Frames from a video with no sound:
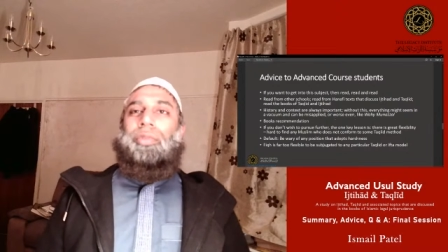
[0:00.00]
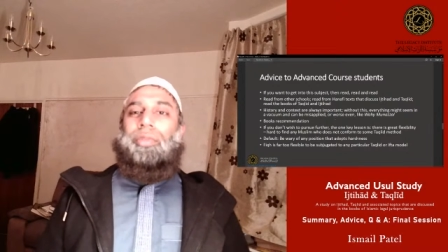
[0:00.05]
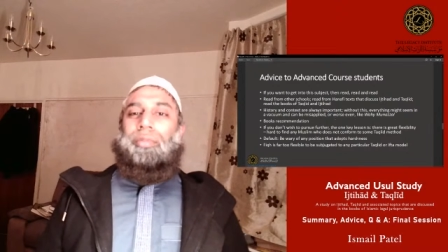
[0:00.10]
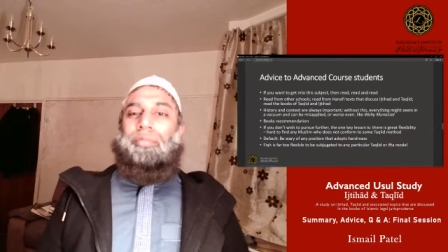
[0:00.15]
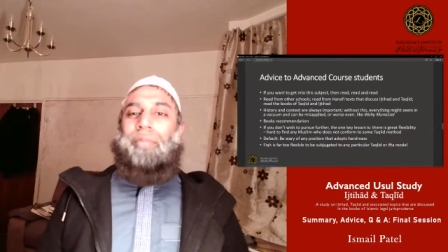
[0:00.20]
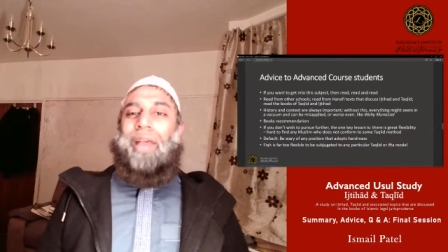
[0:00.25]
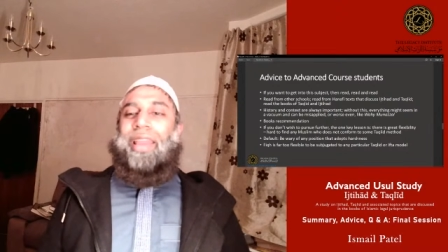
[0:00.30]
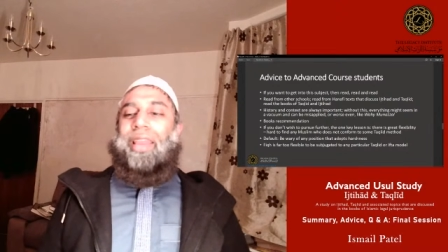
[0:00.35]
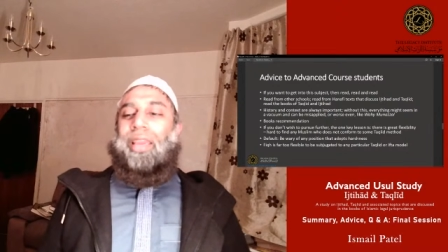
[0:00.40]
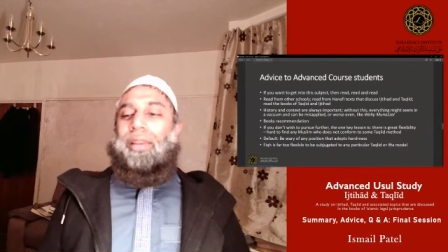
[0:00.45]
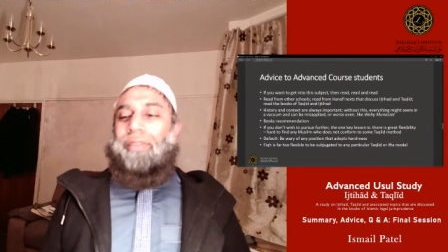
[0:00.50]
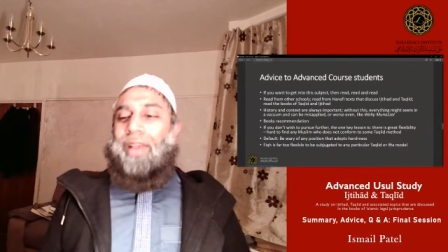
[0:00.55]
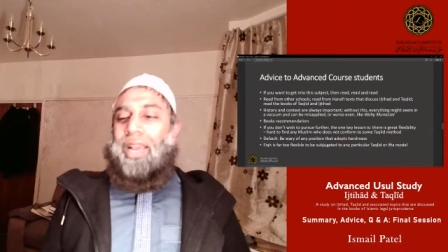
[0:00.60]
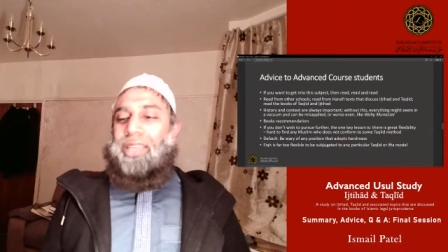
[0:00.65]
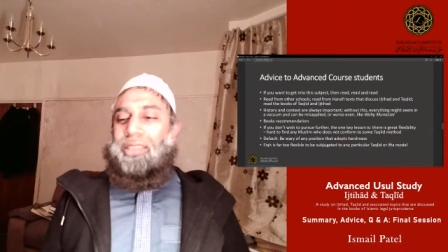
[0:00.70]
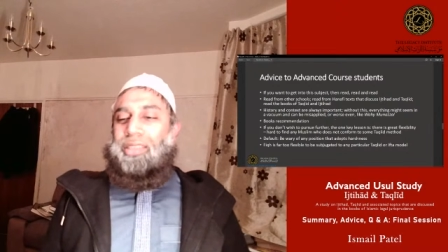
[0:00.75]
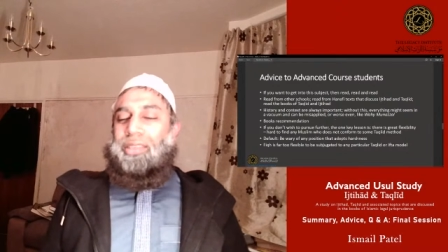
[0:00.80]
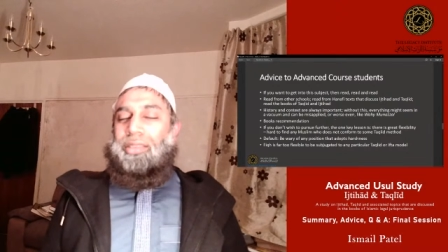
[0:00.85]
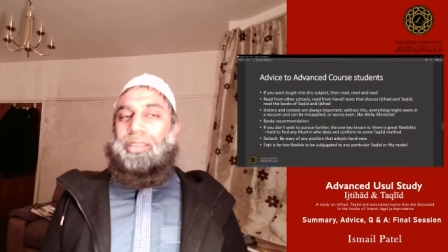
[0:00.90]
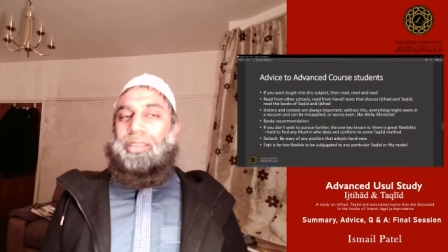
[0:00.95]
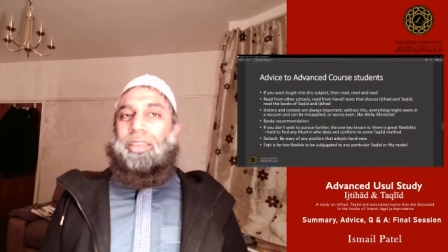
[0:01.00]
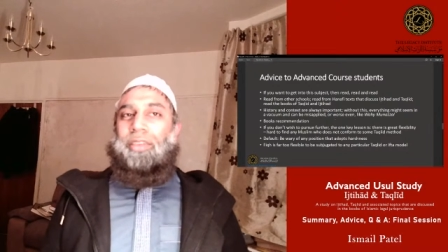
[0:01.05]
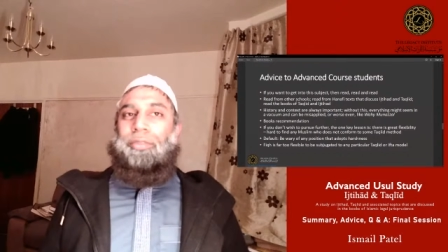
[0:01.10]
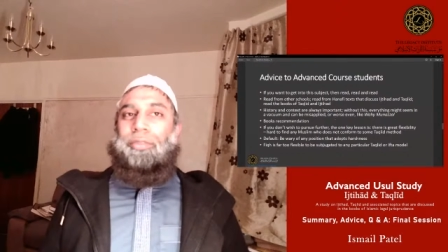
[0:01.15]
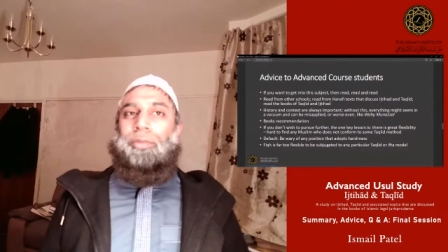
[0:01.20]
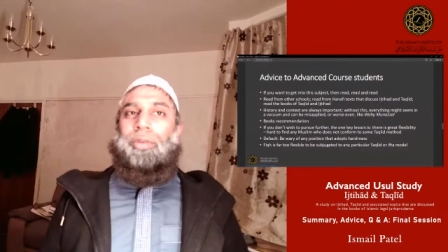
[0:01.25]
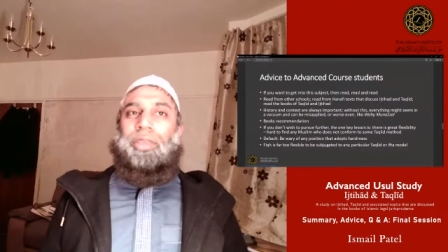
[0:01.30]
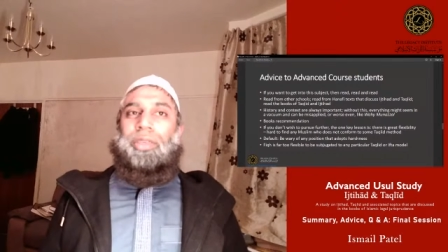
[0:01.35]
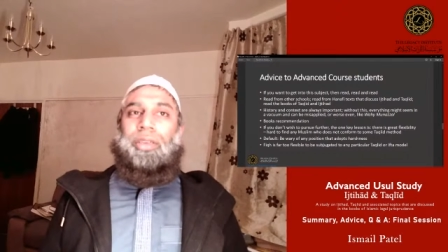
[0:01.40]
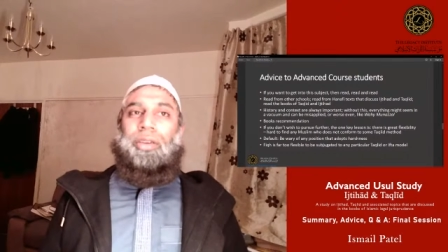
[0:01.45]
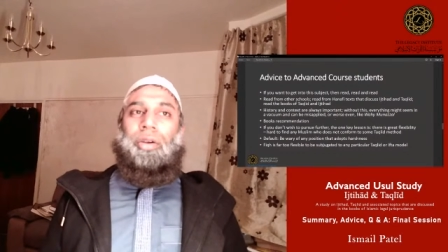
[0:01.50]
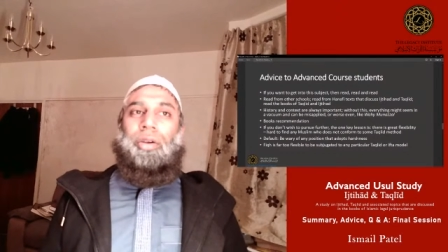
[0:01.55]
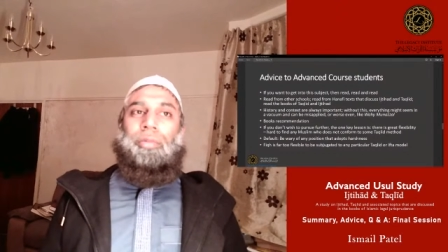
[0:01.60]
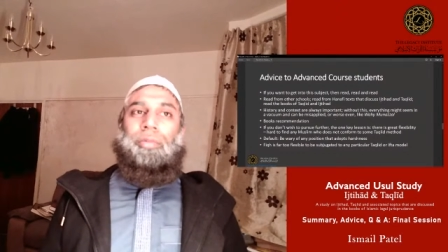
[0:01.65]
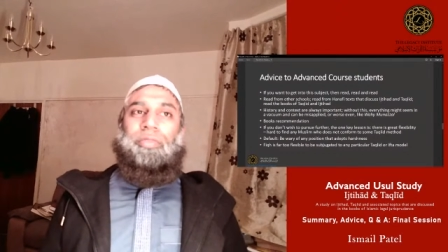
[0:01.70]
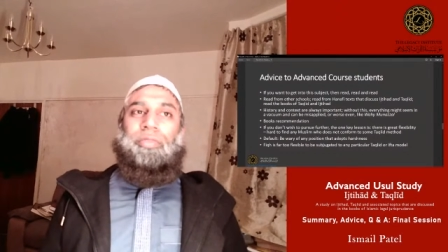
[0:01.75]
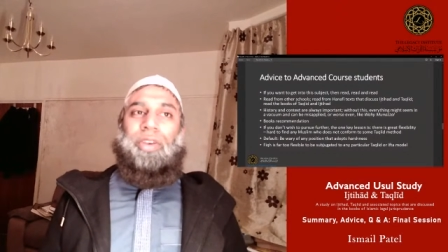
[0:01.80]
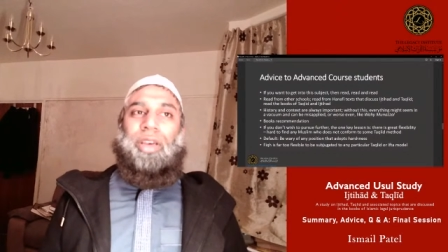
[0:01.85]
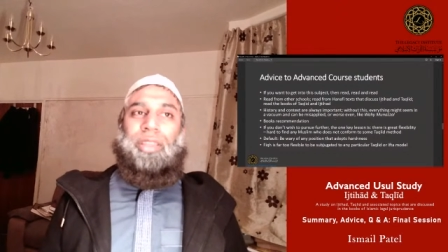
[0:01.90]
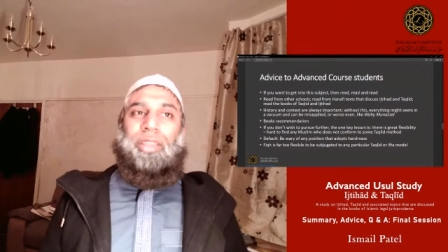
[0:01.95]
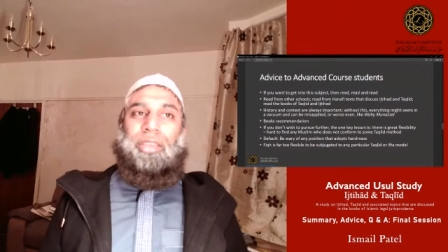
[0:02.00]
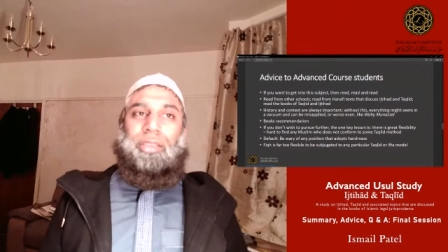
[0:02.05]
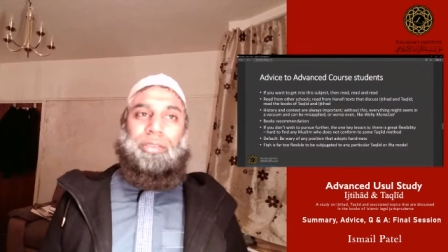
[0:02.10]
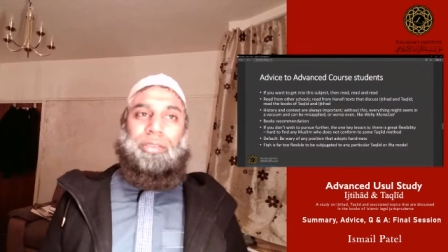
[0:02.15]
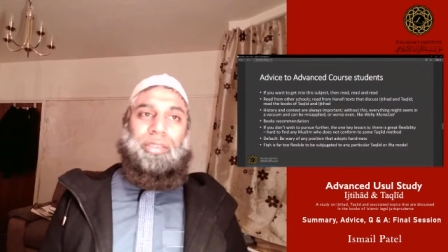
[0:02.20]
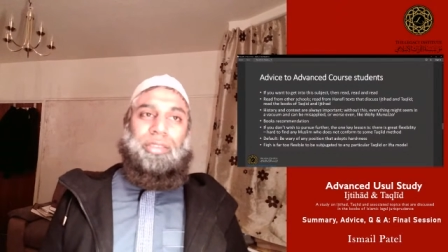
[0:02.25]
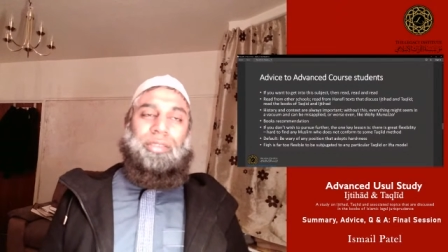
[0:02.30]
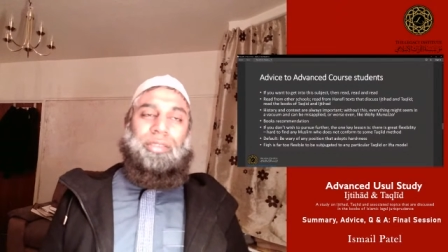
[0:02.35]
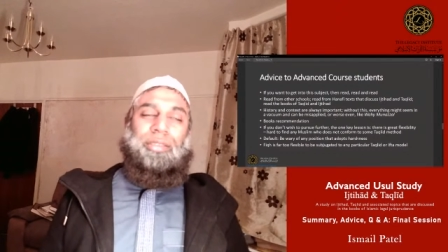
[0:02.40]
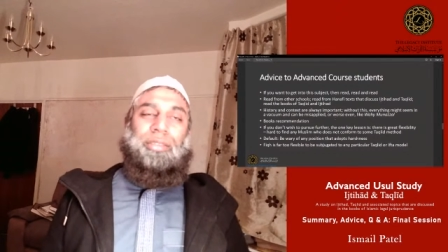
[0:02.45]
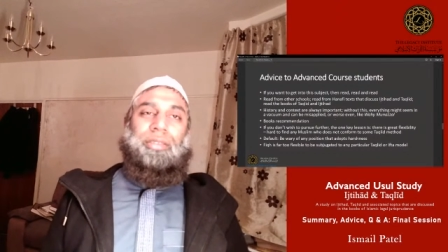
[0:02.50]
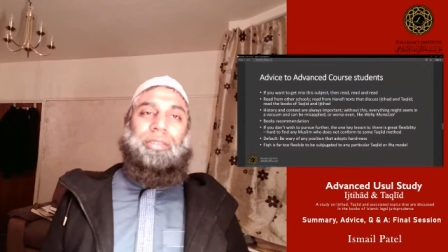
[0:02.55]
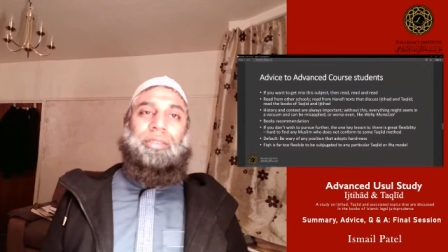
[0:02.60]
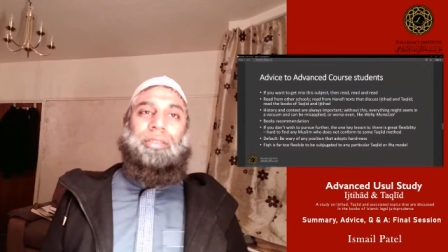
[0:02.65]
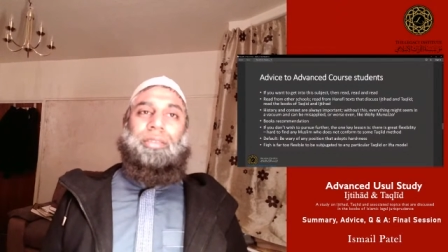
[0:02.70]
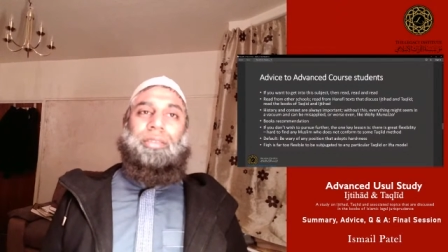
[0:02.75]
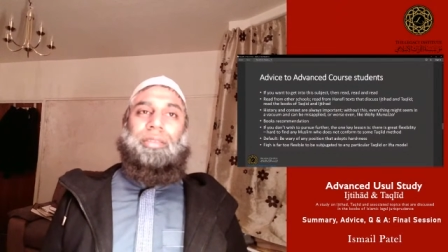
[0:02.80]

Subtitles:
my advice is, if you want to go further into this